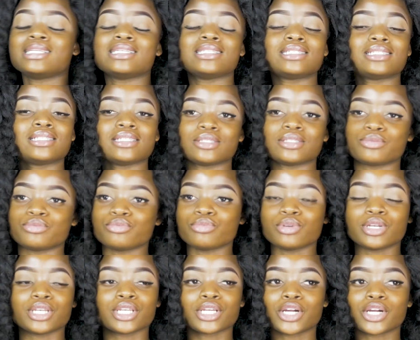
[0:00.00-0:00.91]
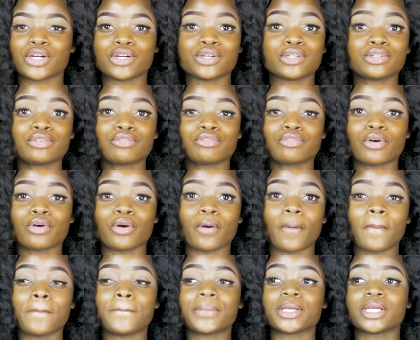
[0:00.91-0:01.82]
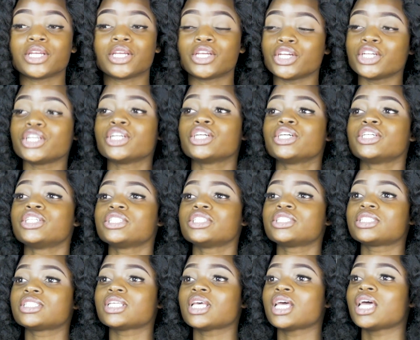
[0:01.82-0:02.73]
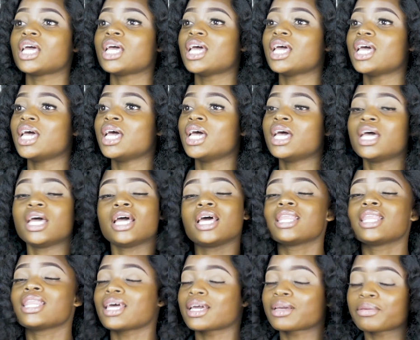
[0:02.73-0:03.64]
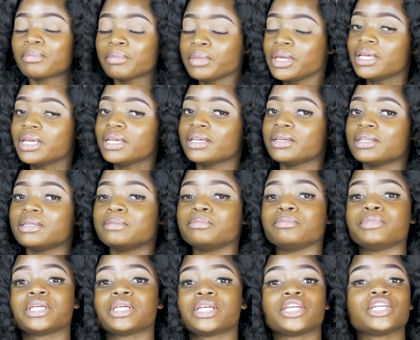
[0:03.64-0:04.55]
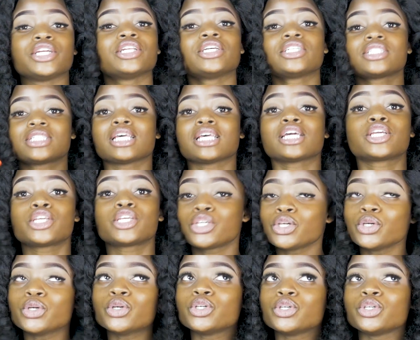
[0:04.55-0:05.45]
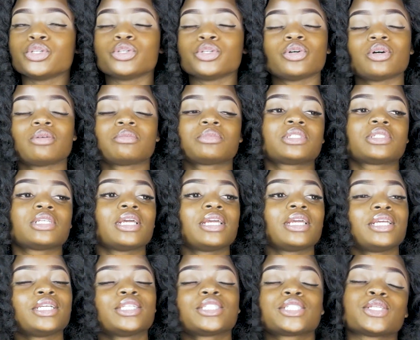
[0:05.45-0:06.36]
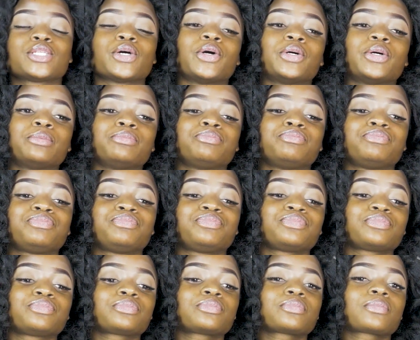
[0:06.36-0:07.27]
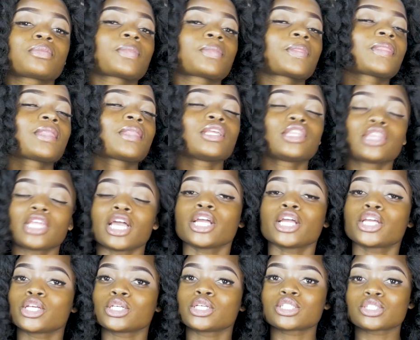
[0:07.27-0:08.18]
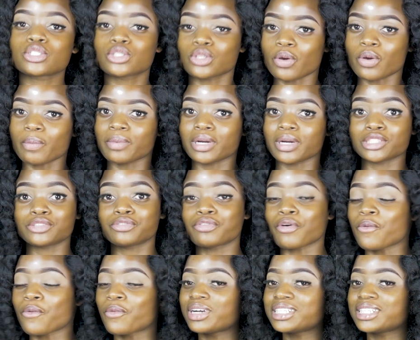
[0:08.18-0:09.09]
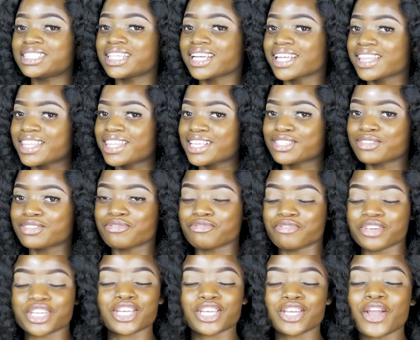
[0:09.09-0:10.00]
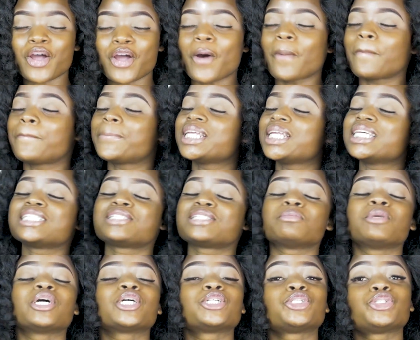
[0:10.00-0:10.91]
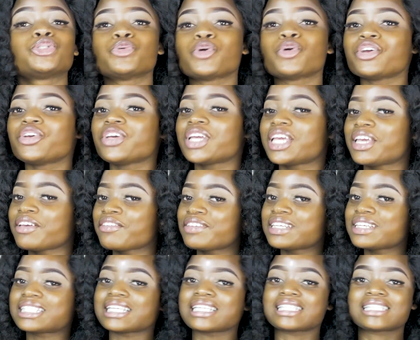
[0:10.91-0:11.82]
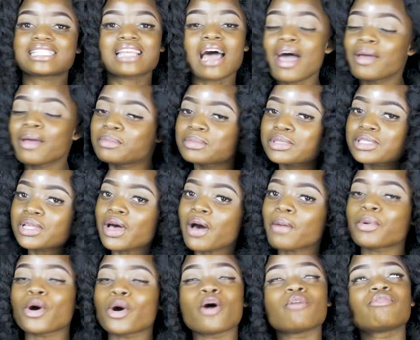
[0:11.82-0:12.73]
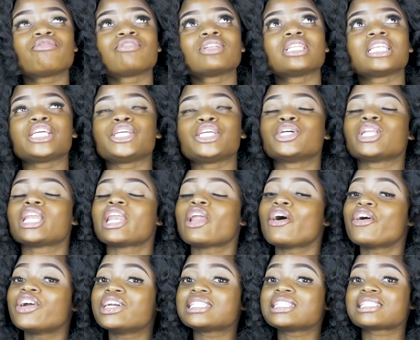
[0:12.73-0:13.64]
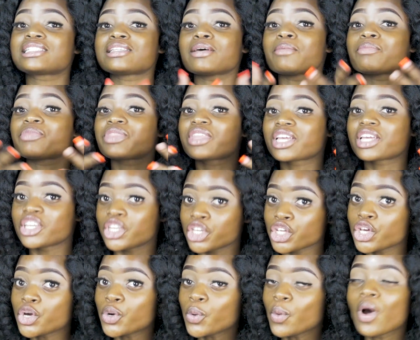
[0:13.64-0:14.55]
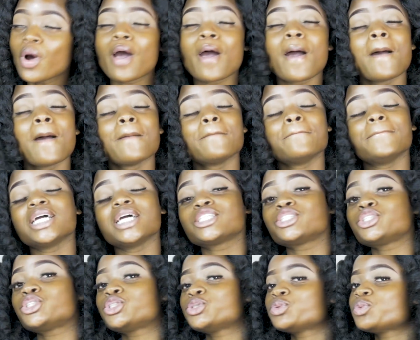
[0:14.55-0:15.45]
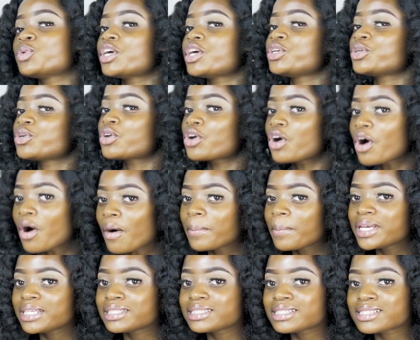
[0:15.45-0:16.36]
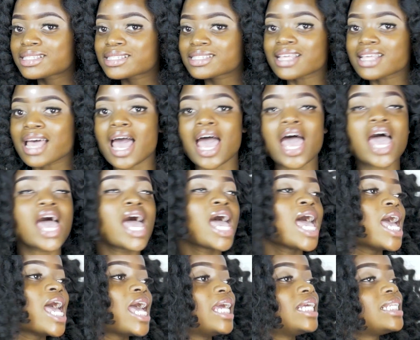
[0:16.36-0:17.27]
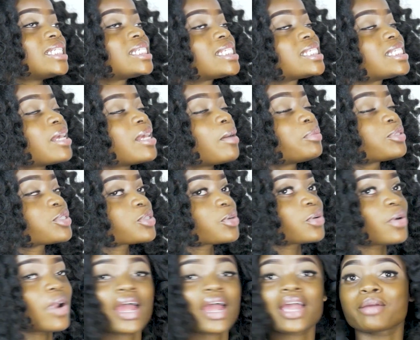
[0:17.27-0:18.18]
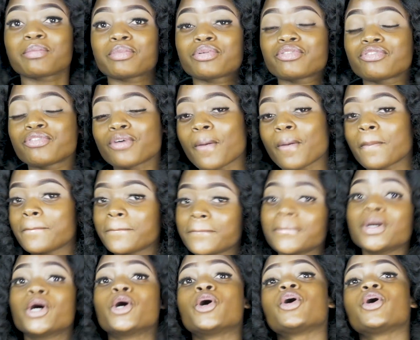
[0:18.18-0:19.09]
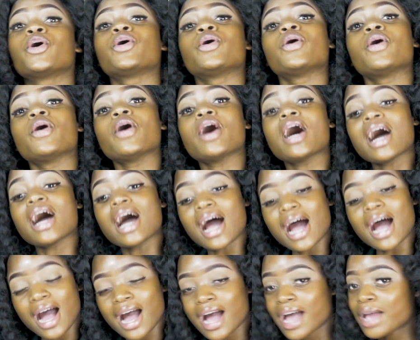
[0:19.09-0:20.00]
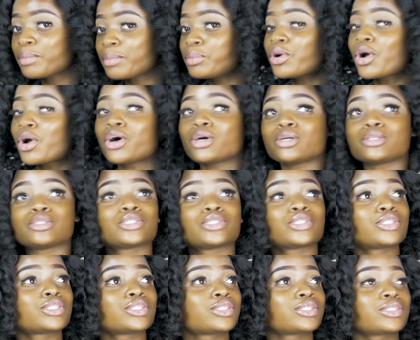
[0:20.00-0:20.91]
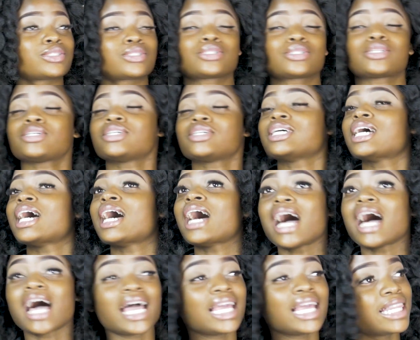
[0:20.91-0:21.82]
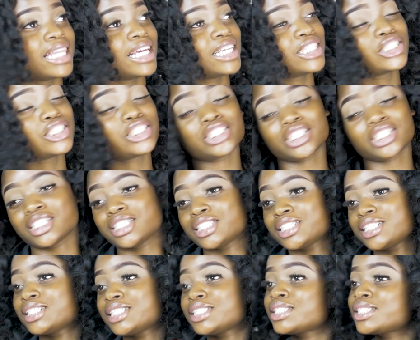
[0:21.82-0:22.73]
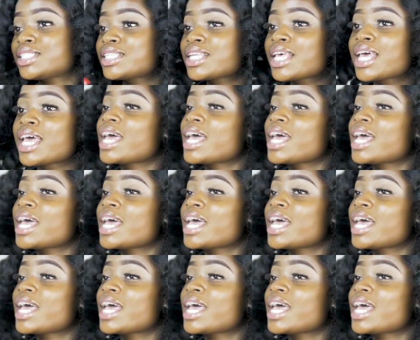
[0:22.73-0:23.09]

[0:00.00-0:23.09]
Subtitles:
this is really good for beginners like me, beginners like you know what I'm saying? So thank you so much for watching this video. Please make sure you give it a thumbs up. Hopefully you learned something new. Make sure you comment and subscribe for more eyebrows, eyelashes.